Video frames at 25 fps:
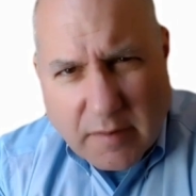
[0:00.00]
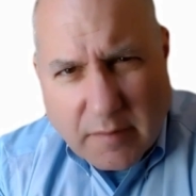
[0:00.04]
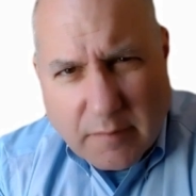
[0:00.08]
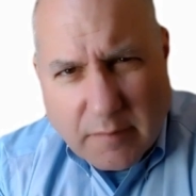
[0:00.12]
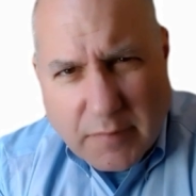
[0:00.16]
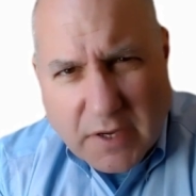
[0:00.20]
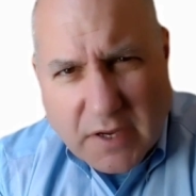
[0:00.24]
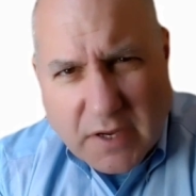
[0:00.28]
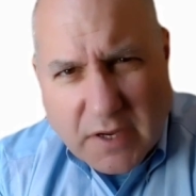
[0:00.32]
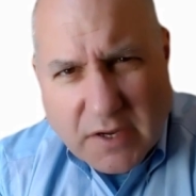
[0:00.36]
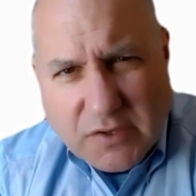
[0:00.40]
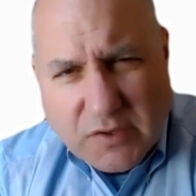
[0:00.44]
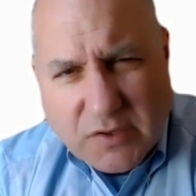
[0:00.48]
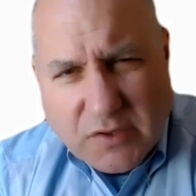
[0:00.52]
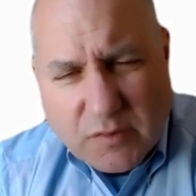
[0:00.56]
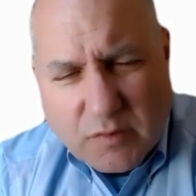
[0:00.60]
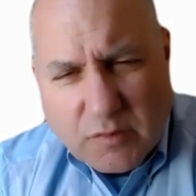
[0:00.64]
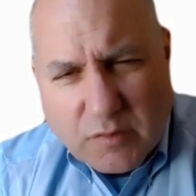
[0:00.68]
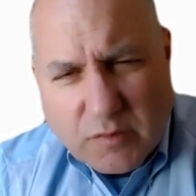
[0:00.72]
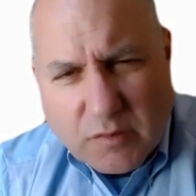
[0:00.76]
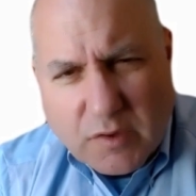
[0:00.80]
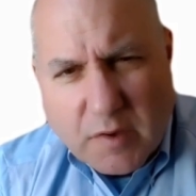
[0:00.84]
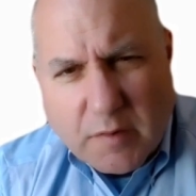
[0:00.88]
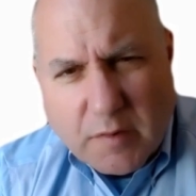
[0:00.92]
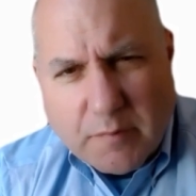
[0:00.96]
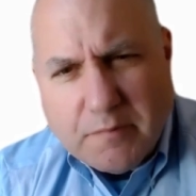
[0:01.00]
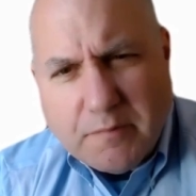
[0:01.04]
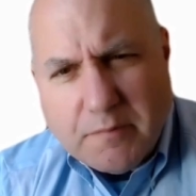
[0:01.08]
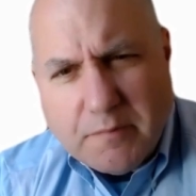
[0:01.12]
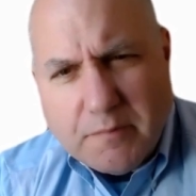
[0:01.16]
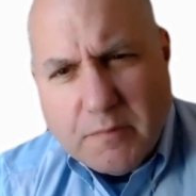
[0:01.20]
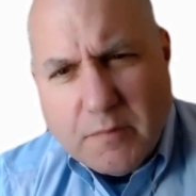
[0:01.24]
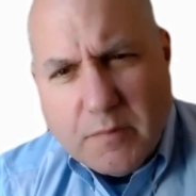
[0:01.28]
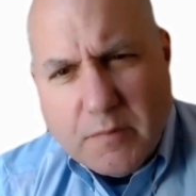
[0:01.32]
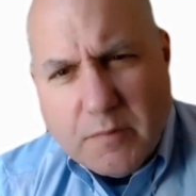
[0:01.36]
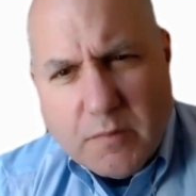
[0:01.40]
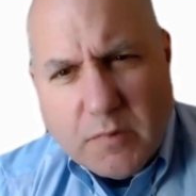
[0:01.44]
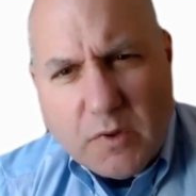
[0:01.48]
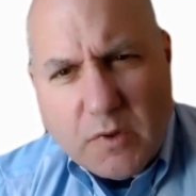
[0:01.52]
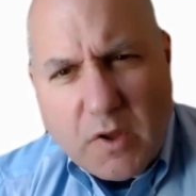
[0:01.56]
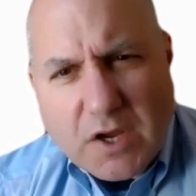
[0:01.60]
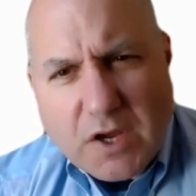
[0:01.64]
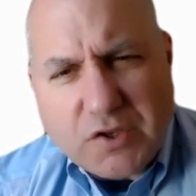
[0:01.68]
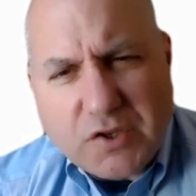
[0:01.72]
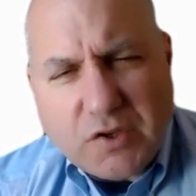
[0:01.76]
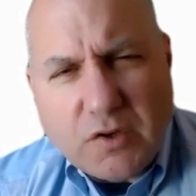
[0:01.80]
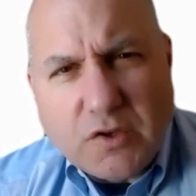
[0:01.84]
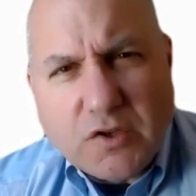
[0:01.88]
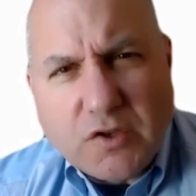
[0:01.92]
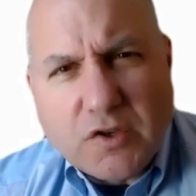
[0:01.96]
because the
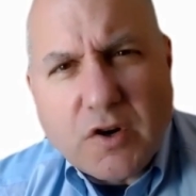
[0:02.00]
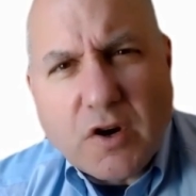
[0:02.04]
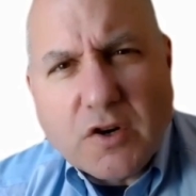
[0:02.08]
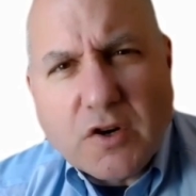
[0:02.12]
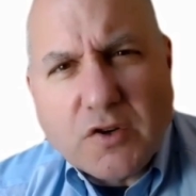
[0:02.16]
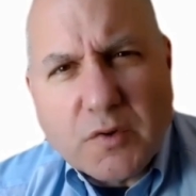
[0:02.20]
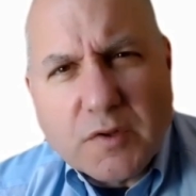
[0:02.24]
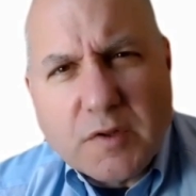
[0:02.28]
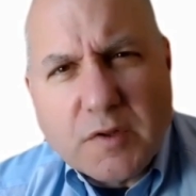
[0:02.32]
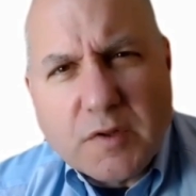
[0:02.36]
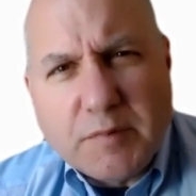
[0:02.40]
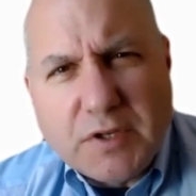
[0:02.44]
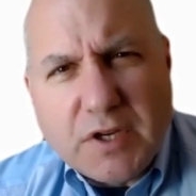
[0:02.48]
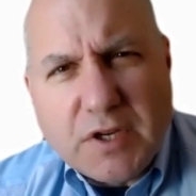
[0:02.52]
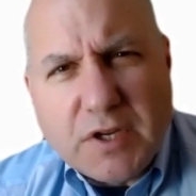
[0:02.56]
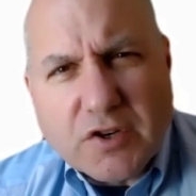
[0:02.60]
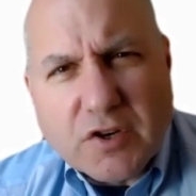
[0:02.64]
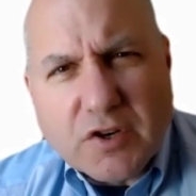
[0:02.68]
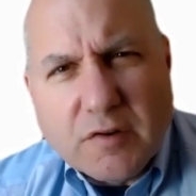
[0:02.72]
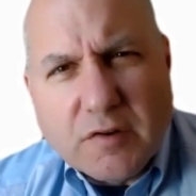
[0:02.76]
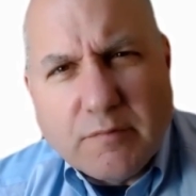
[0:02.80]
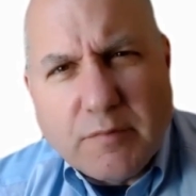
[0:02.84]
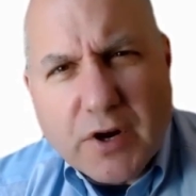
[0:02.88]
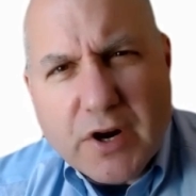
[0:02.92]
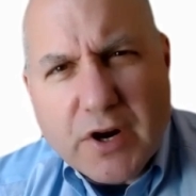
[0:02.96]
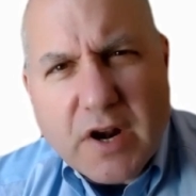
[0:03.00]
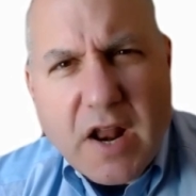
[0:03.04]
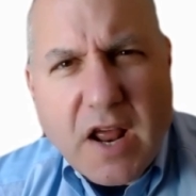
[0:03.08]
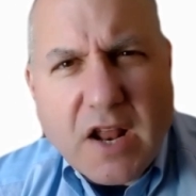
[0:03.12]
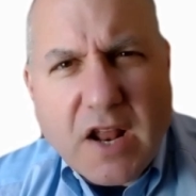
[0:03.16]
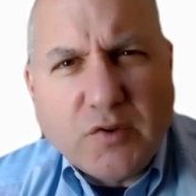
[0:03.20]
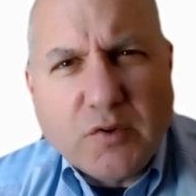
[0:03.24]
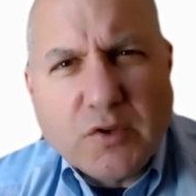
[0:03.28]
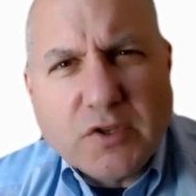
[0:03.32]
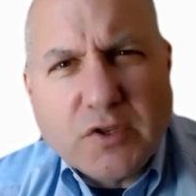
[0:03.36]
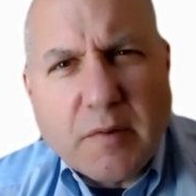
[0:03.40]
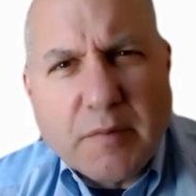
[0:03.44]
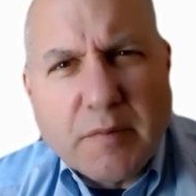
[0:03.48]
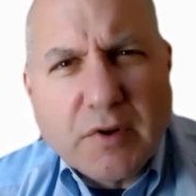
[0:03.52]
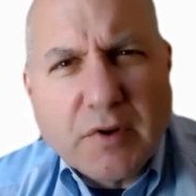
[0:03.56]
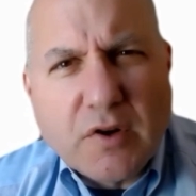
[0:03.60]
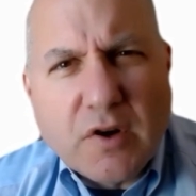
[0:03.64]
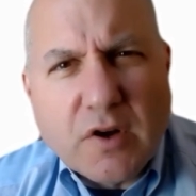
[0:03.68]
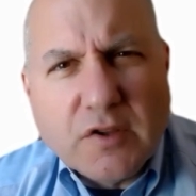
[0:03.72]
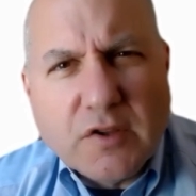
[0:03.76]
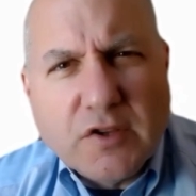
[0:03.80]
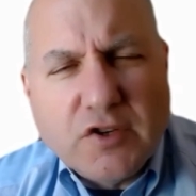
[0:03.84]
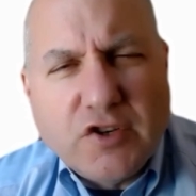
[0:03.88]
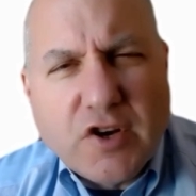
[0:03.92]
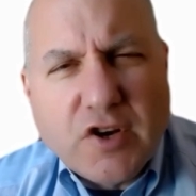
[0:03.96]
lawsuit starts with the petition, but it ends with something
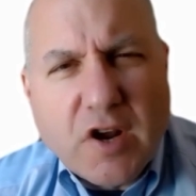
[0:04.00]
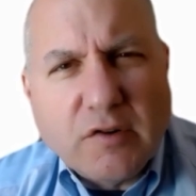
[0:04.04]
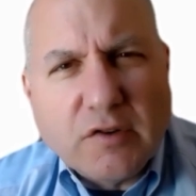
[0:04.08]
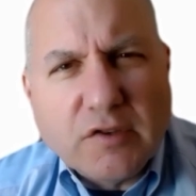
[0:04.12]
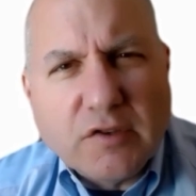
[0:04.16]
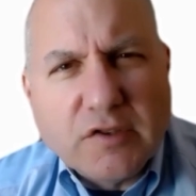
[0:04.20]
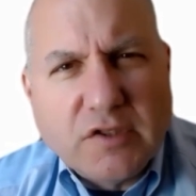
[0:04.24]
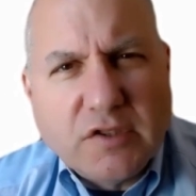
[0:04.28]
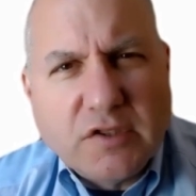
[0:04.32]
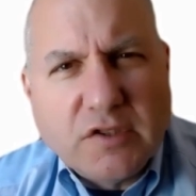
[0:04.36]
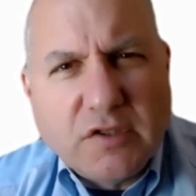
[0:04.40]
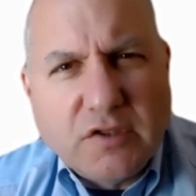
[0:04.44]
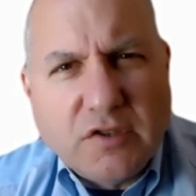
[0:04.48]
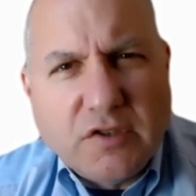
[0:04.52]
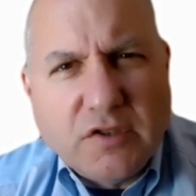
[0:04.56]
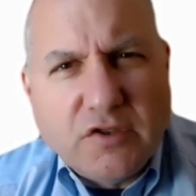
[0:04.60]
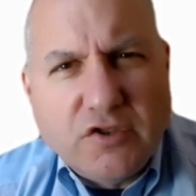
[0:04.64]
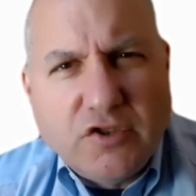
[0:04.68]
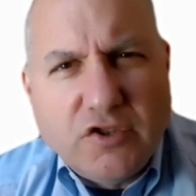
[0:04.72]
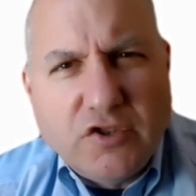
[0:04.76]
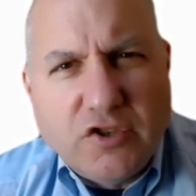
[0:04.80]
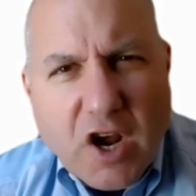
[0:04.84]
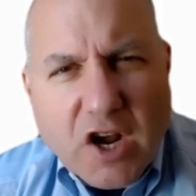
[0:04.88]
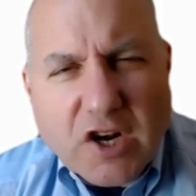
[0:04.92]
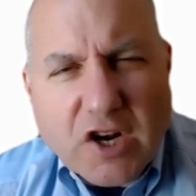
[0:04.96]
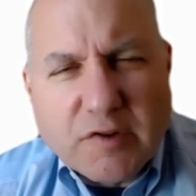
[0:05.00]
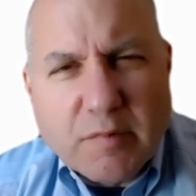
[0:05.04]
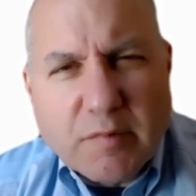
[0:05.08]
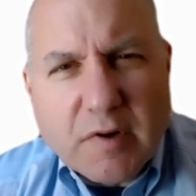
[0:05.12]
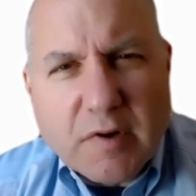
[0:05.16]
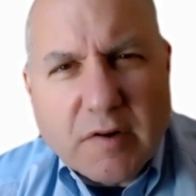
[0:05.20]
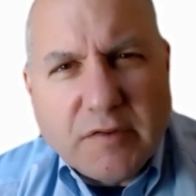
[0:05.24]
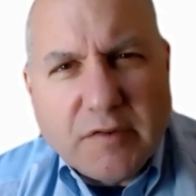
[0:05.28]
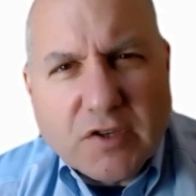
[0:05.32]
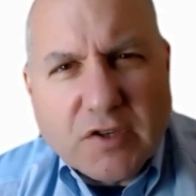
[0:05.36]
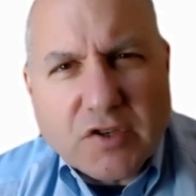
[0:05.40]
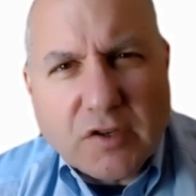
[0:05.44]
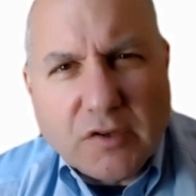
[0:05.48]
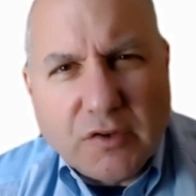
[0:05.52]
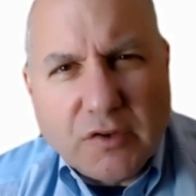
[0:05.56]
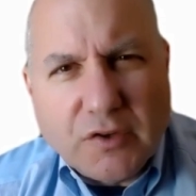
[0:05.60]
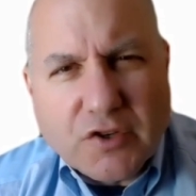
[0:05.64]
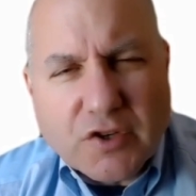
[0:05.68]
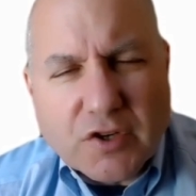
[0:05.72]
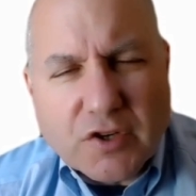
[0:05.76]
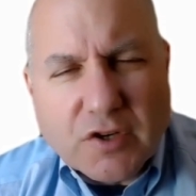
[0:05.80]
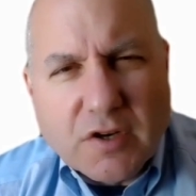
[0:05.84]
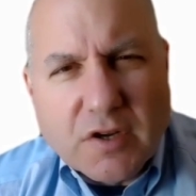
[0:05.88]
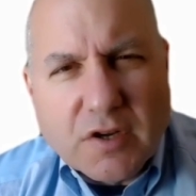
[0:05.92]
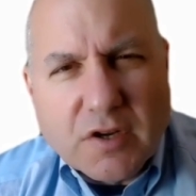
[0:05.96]
called the general judgment of
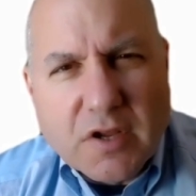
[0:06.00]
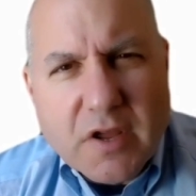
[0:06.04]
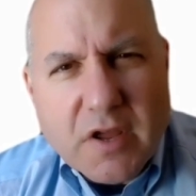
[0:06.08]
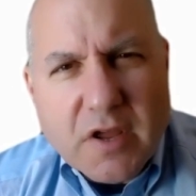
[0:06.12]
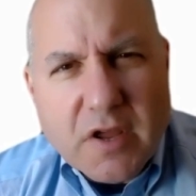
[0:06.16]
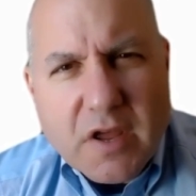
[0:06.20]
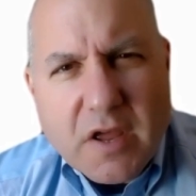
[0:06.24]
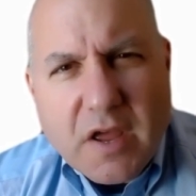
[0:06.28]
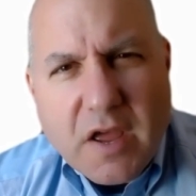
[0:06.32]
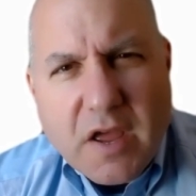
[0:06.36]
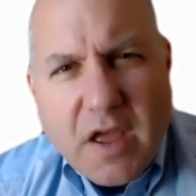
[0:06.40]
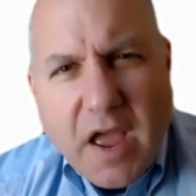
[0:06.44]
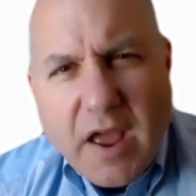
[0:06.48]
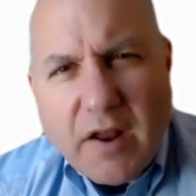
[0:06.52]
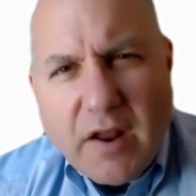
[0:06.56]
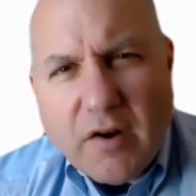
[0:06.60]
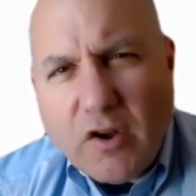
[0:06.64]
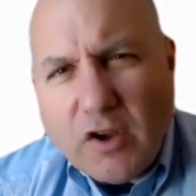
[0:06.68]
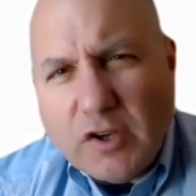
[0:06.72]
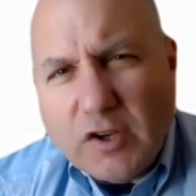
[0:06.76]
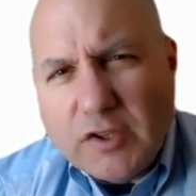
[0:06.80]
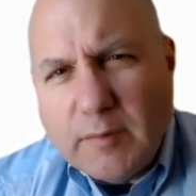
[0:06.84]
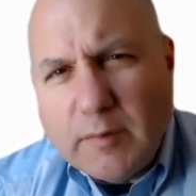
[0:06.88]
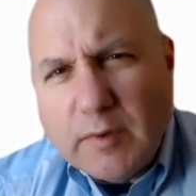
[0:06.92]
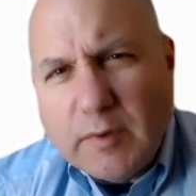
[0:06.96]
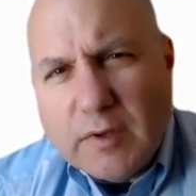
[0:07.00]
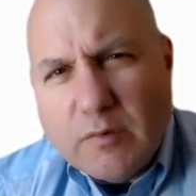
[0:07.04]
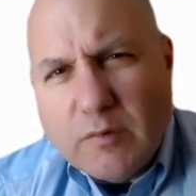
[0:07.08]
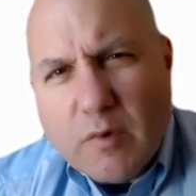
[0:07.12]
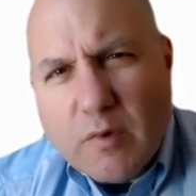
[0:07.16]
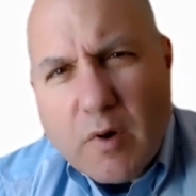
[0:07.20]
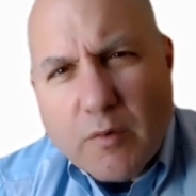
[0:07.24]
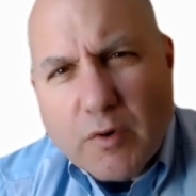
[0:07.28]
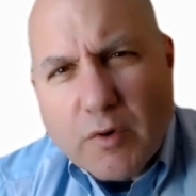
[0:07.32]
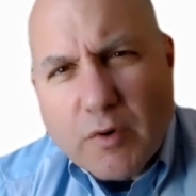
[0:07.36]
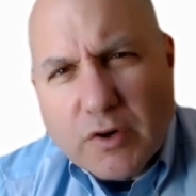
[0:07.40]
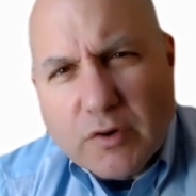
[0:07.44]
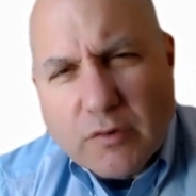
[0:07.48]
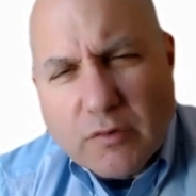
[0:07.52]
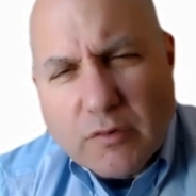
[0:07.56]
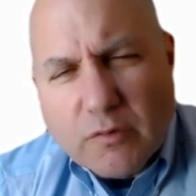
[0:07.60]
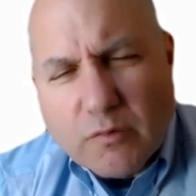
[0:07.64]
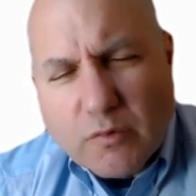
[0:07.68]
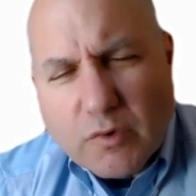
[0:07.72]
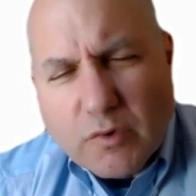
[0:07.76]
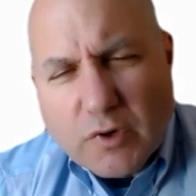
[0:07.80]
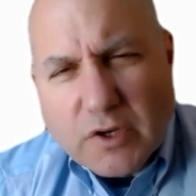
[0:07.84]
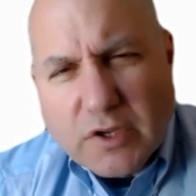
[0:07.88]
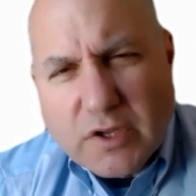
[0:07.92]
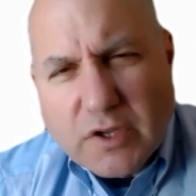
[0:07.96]
dissolution. And ultimately, what
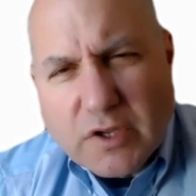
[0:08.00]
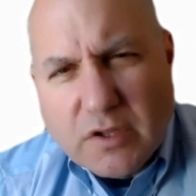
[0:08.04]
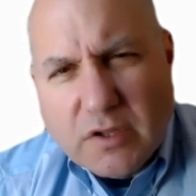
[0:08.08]
we're